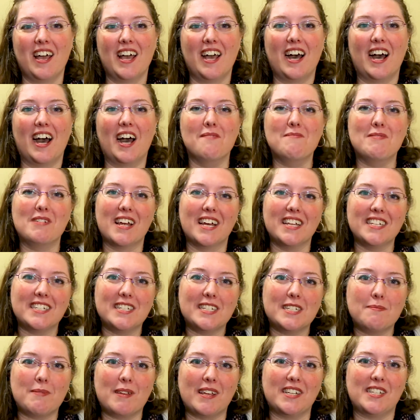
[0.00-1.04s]
I've been asked to
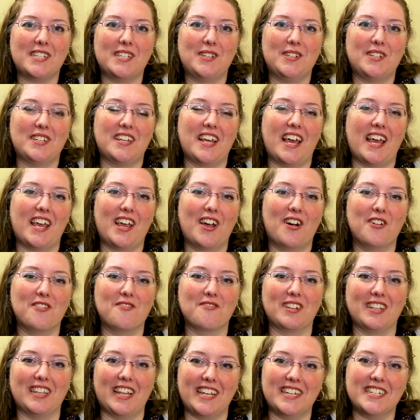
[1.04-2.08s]
speak to you today on
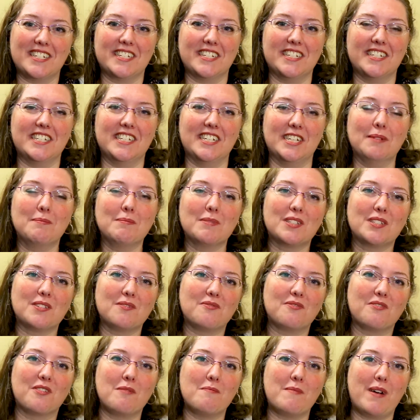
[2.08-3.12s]
relationships
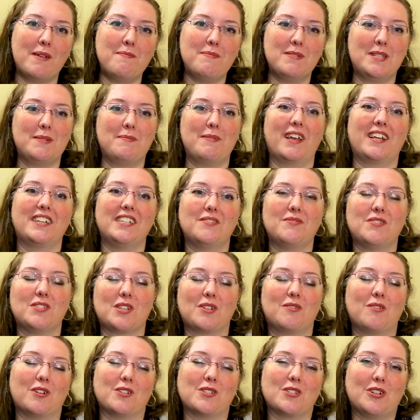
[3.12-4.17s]
from my perspective as a
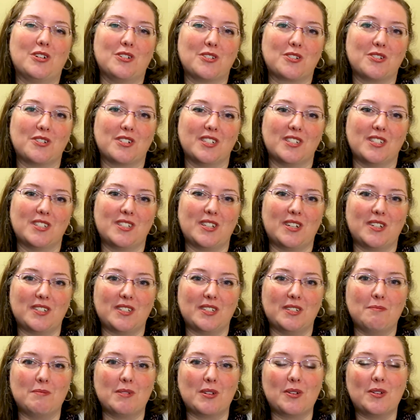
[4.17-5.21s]
cross-cultural
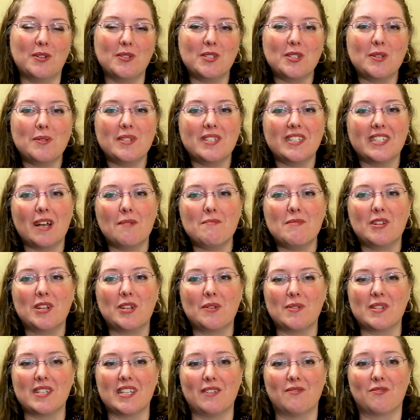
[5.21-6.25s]
consultant, but also as someone who
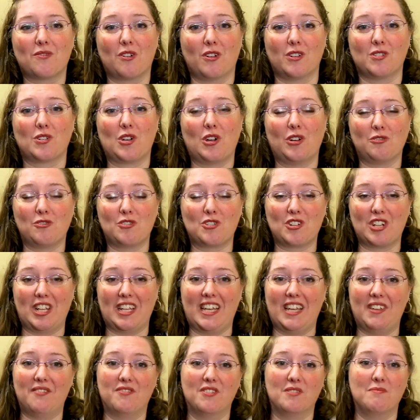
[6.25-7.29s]
has lived
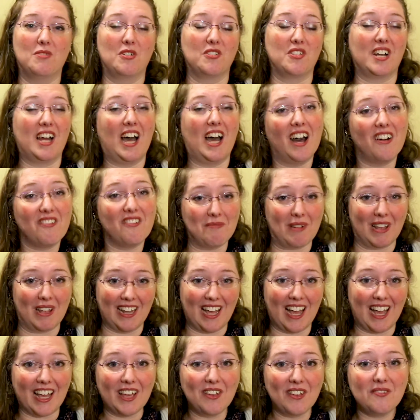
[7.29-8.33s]
cross-culturally for more than half my
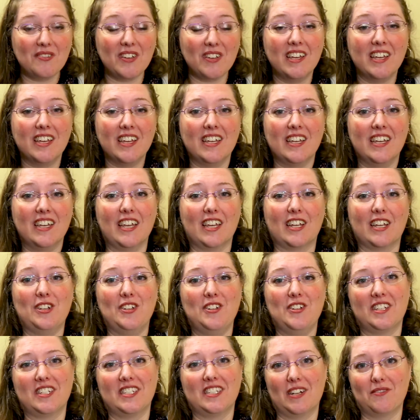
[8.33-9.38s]
life,
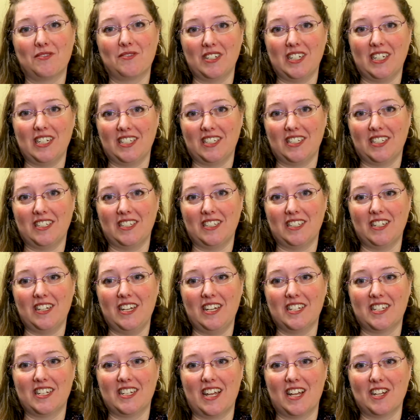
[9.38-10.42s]
including several years as an
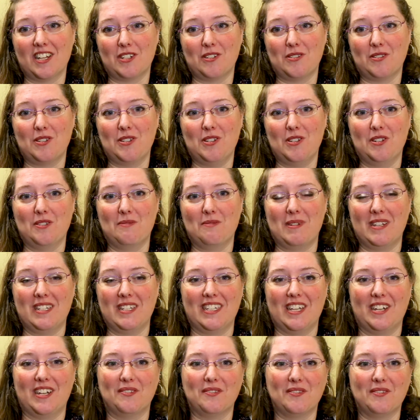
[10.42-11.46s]
international student
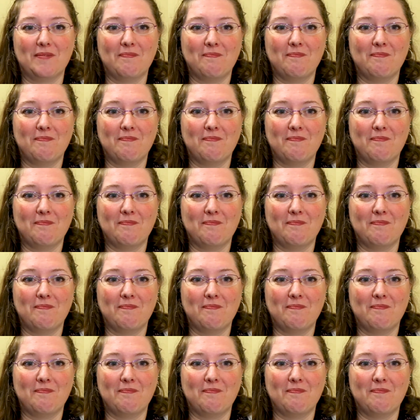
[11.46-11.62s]
myself.